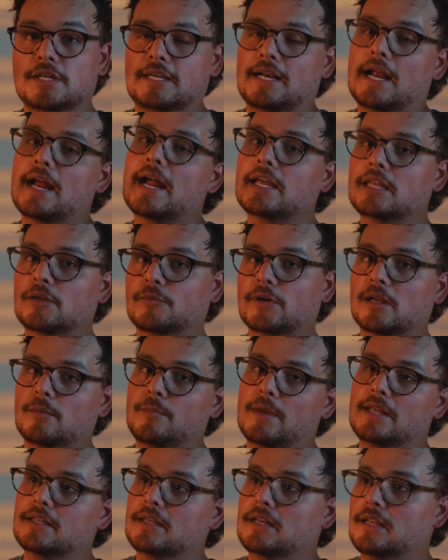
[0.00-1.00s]
and I highly
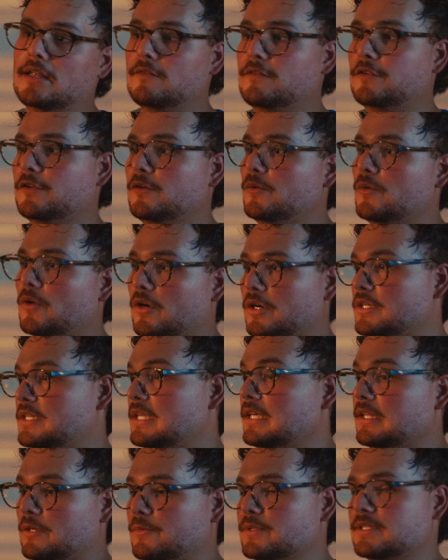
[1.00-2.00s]
recommend it if you are
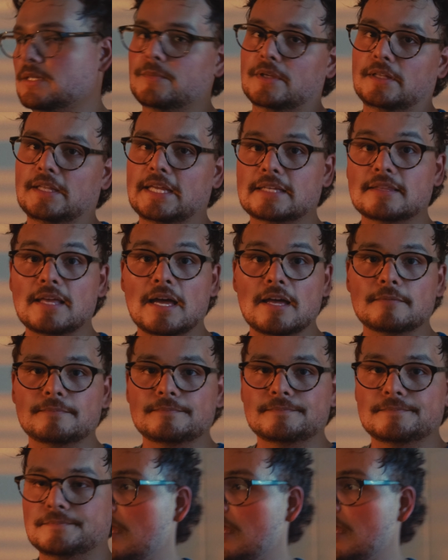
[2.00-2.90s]
dealing with something like that.